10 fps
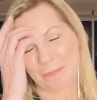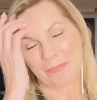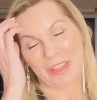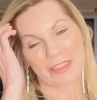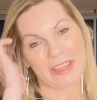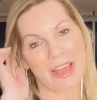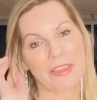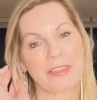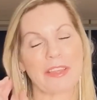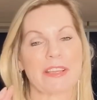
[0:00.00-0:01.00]
The
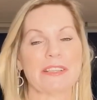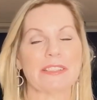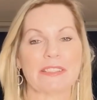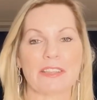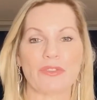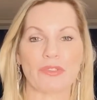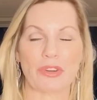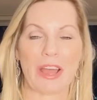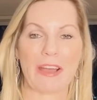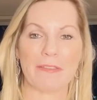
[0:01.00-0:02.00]
other thing is that you're going
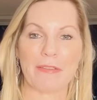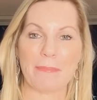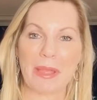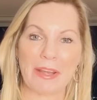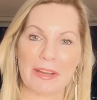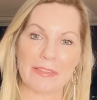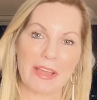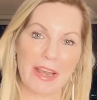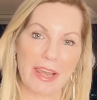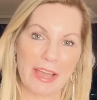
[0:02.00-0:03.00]
to have men in
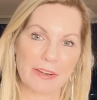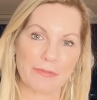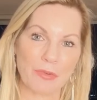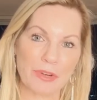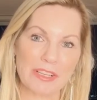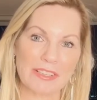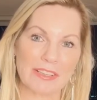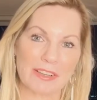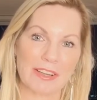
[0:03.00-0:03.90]
their late 40s,